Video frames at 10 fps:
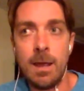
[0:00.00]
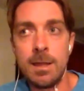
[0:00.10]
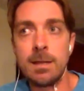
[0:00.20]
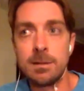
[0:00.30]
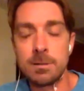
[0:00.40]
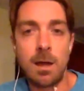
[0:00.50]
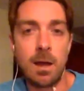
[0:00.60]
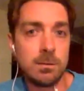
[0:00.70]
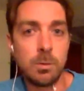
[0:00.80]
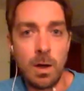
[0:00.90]
And then in
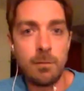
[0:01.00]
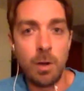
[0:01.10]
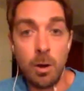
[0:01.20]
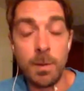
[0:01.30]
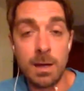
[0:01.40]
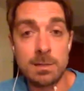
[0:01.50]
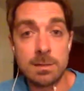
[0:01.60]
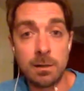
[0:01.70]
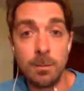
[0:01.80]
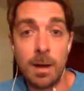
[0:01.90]
Scotland, we'll have a home base
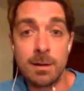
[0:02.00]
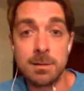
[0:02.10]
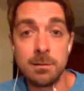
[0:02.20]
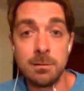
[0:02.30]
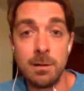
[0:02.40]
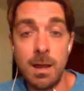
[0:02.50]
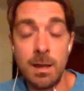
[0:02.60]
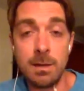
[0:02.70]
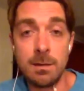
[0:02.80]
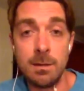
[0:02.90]
to go back to.
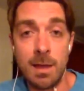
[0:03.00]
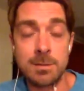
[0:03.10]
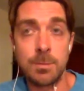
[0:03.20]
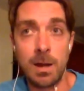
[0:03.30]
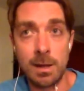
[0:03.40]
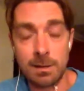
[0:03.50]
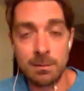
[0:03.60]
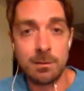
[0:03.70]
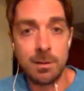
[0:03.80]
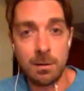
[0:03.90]
And that's when I
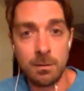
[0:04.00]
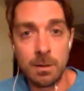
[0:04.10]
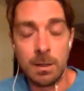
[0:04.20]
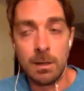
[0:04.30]
can, you know,